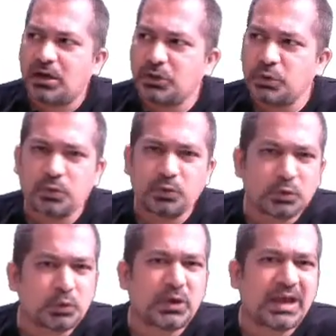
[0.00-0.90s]
you
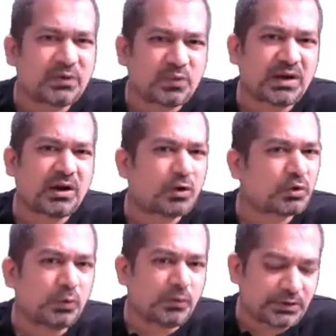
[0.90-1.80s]
do get one or
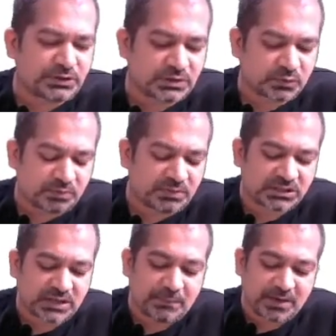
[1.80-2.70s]
two questions from these
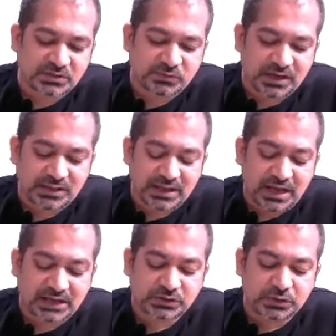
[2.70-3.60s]
segments wherein they
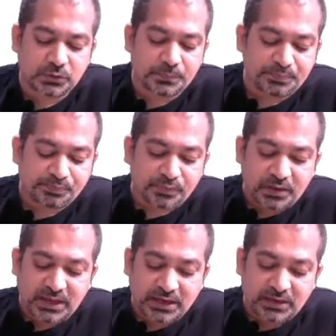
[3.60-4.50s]
ask you
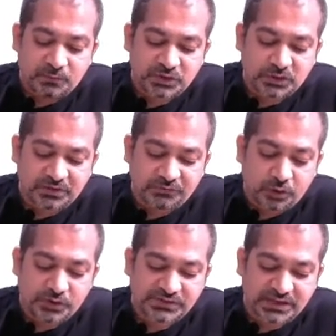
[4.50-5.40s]
that which of the
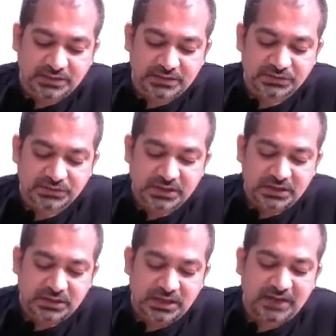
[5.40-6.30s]
following sectors
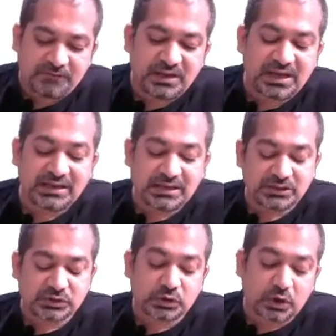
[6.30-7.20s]
the FDI
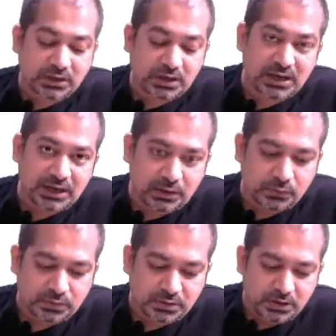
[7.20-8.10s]
is not
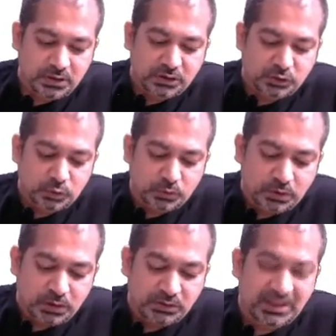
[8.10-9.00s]
allowed. So
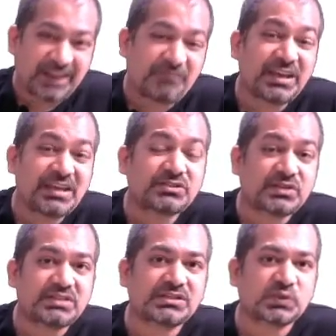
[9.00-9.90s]
there are various
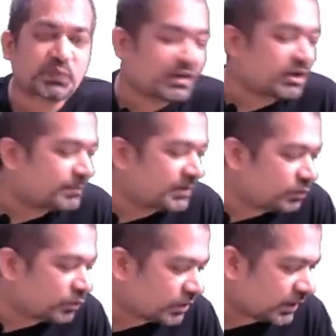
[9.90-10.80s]
reasons why government do
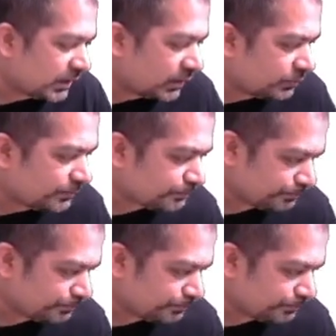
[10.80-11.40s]
not allow